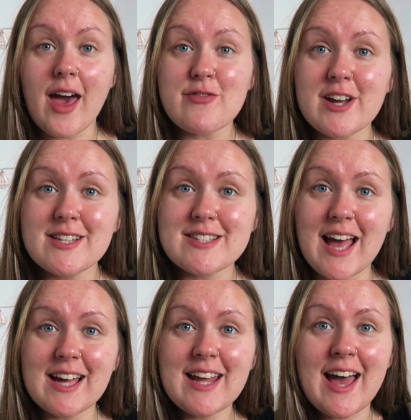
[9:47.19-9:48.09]
Hi friends,
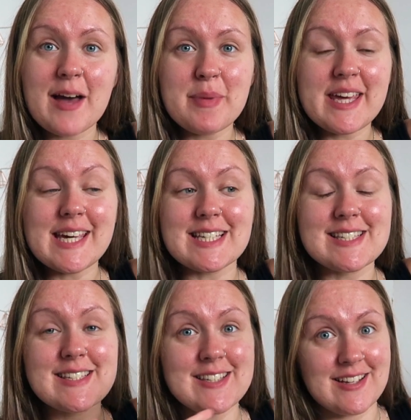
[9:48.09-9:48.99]
and happy
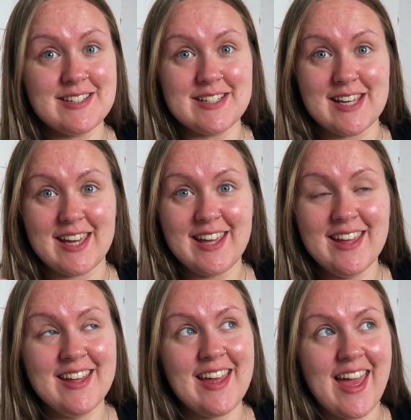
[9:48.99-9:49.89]
Sunday.
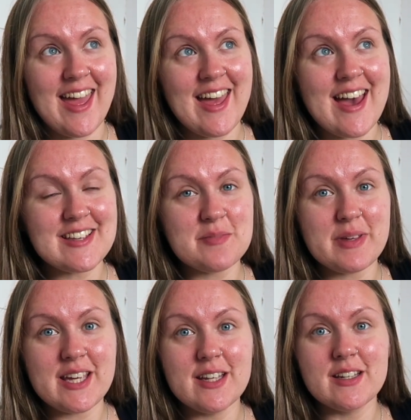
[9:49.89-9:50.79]
It has
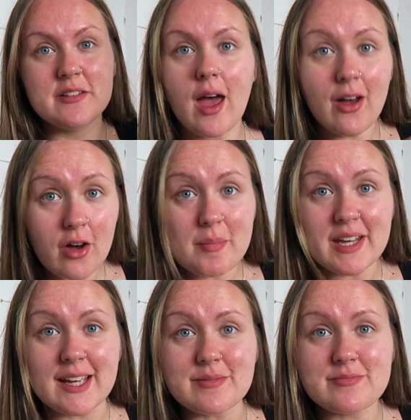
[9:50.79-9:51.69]
been a hot
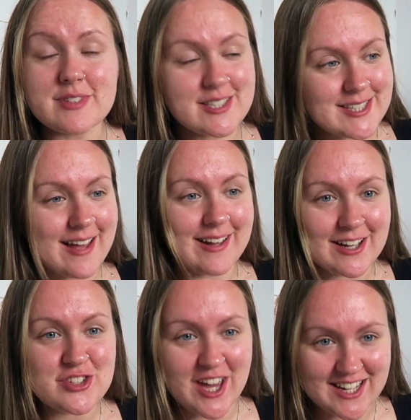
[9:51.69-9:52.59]
minute since I
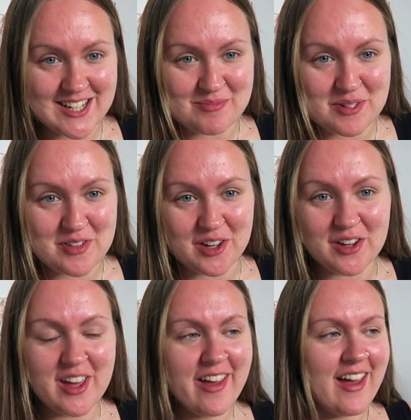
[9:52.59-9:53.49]
last checked in with you.
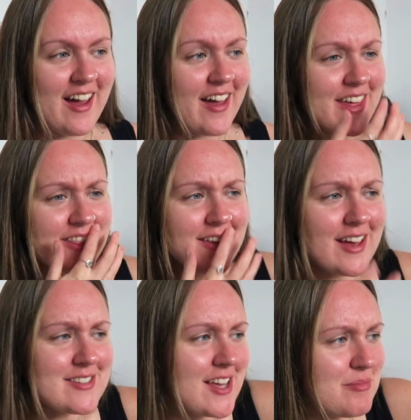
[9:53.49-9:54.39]
I think the
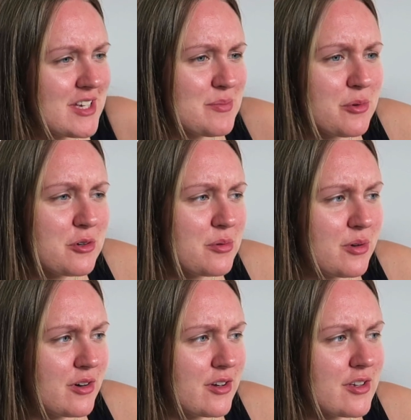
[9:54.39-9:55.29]
last time we spoke
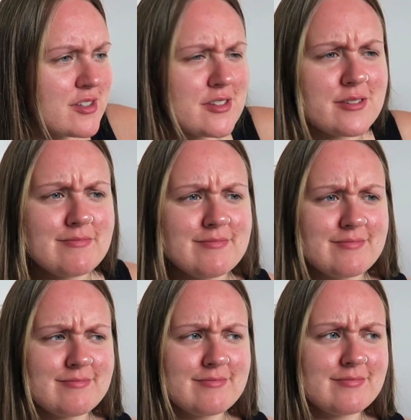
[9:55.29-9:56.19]
was
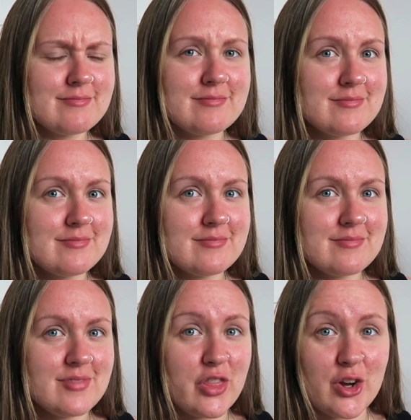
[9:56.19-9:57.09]

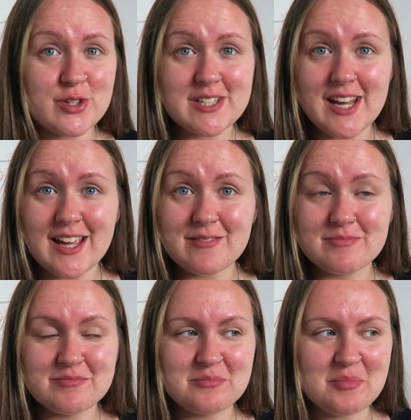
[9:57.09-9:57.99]
Thursday night
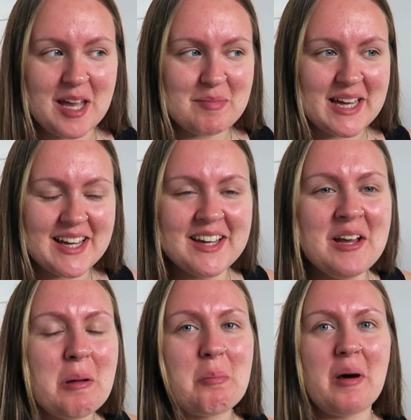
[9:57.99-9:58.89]
maybe,
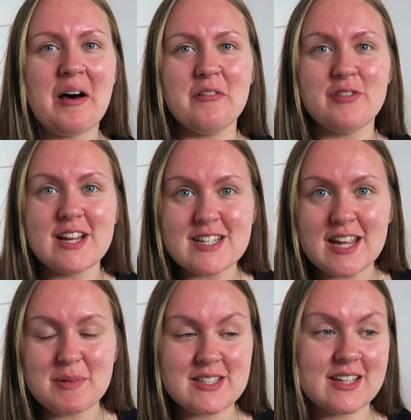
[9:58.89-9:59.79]
but Friday
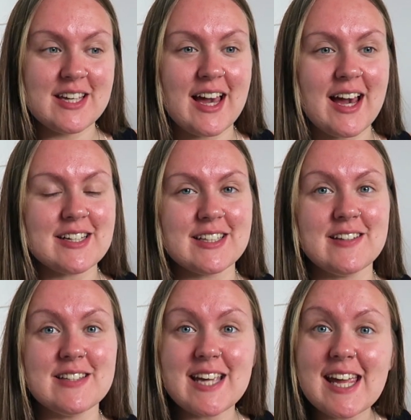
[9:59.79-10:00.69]
night basically I had a
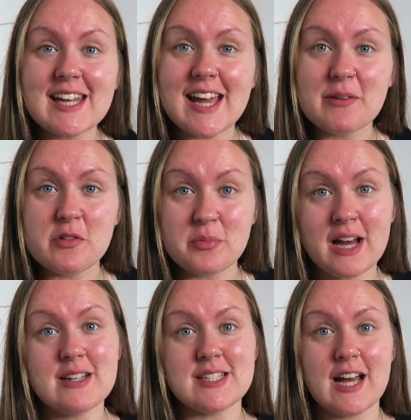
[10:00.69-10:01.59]
little date night with
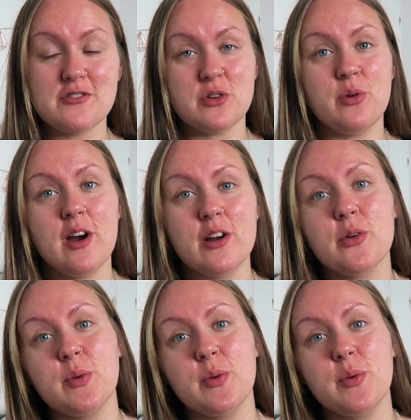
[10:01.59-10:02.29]
Brandon after work.